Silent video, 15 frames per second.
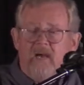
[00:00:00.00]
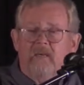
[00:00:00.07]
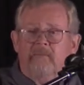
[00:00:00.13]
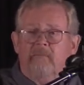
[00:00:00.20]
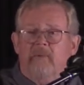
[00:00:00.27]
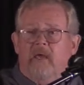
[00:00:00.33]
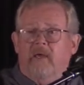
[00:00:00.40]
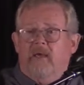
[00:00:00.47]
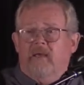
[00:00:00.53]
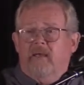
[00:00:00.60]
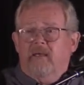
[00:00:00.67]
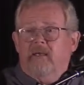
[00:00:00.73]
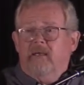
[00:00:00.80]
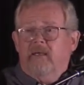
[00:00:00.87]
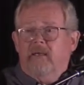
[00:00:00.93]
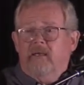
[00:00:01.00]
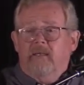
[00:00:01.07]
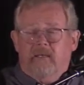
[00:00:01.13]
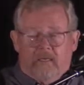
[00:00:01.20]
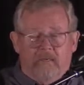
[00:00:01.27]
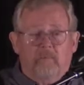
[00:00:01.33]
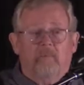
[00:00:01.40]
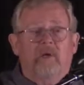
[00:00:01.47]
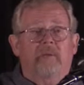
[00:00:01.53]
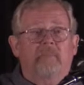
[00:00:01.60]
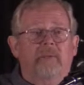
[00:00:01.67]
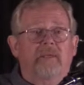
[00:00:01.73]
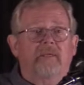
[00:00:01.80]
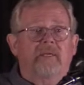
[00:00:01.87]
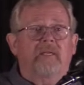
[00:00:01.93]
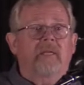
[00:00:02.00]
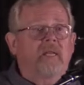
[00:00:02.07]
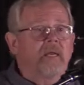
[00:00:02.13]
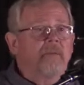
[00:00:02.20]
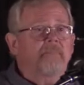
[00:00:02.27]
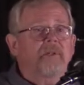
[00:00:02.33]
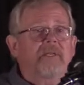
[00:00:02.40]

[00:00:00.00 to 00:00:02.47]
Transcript: young men and women,